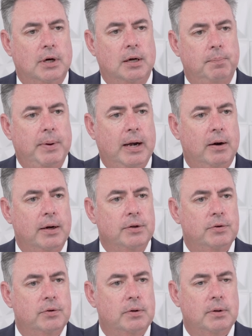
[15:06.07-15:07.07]
on
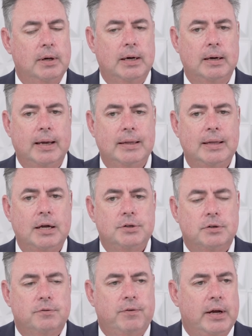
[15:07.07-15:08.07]
parents, and not
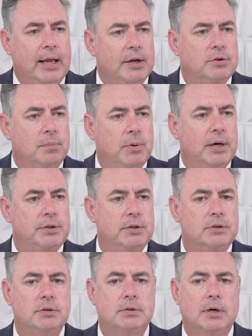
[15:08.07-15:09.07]
just financial
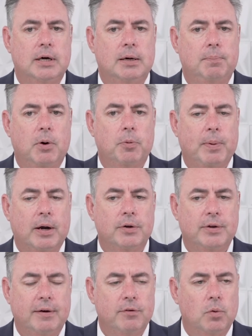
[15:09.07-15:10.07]
pressures, both
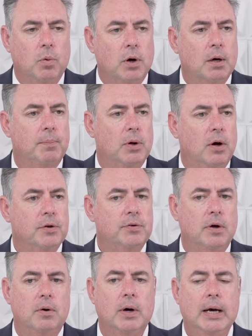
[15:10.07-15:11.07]
parents having to work, but
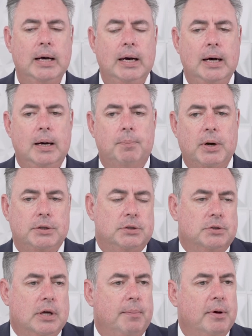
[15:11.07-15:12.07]
also
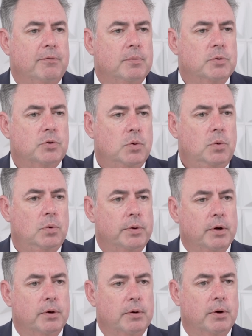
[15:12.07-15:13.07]
pressures coming from school.
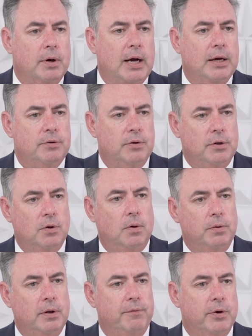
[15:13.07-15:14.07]
You're constantly
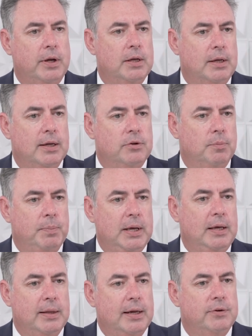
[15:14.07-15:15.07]
told that if your kid gets a
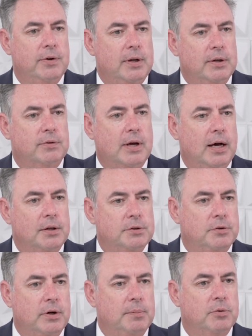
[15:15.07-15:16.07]
B, that's it. His college
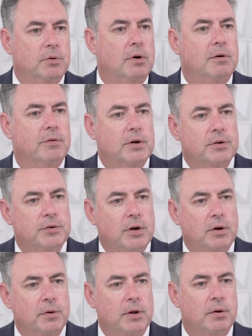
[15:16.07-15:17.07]
dreams are over.
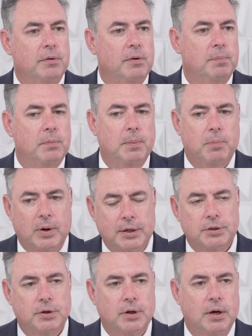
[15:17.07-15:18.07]
So you're the
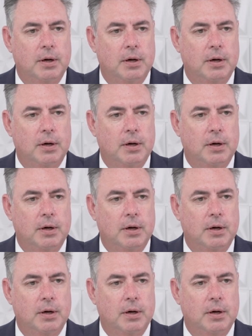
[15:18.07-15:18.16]
pressure to